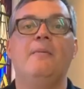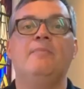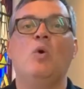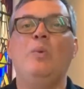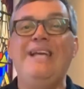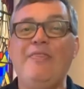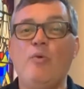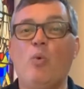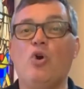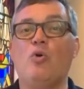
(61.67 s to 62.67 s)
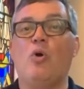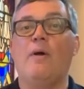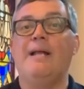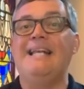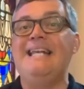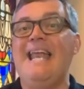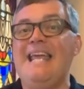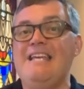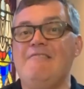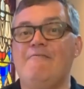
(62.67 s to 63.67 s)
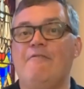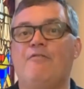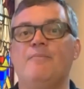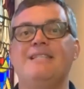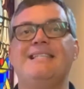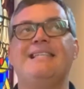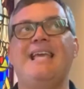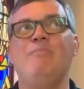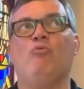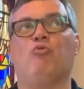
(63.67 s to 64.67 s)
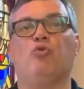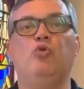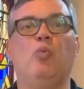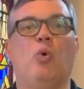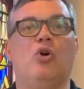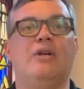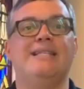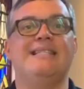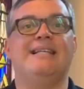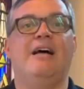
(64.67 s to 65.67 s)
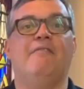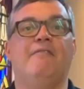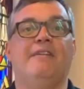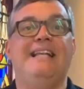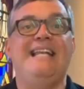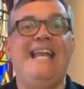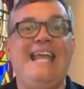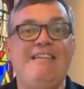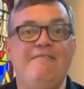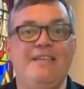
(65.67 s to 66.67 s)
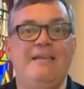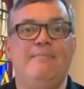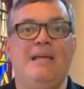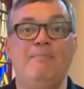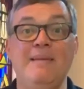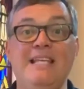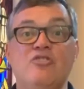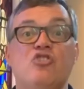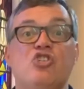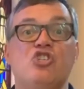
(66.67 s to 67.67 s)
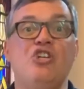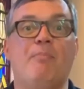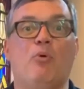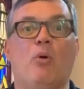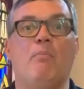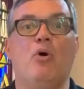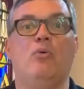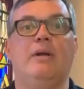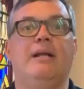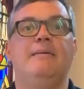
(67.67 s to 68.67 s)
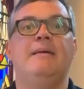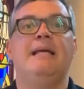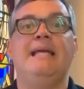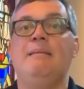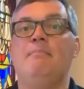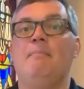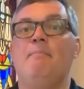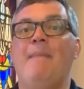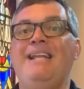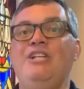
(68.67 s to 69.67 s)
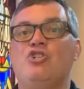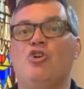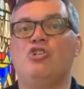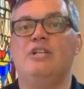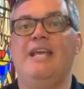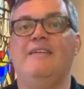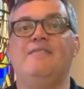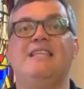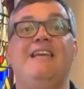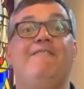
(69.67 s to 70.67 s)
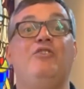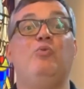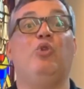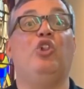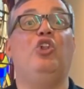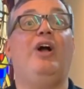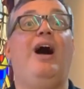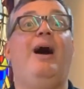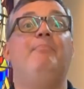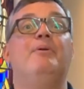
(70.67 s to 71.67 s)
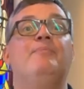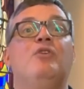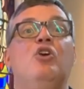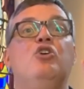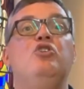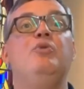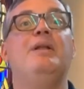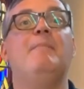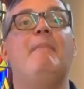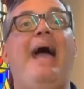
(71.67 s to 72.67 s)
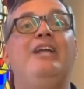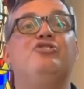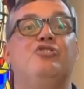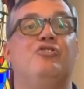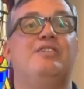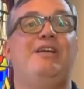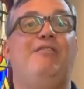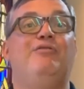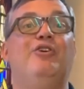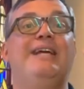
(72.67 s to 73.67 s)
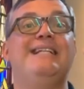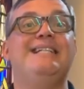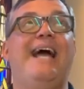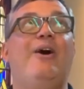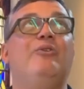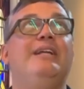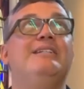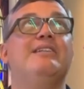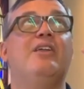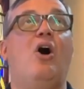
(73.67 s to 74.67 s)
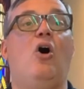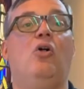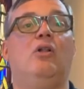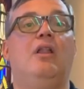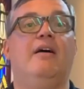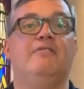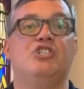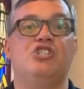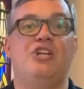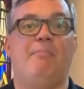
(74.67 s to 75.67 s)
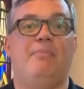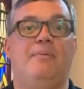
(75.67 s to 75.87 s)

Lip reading: We get the word nave from the same root word as of navy. It means ship or boat. In many church naves, if you look up, you can imagine yourself looking down into the hull of a ship.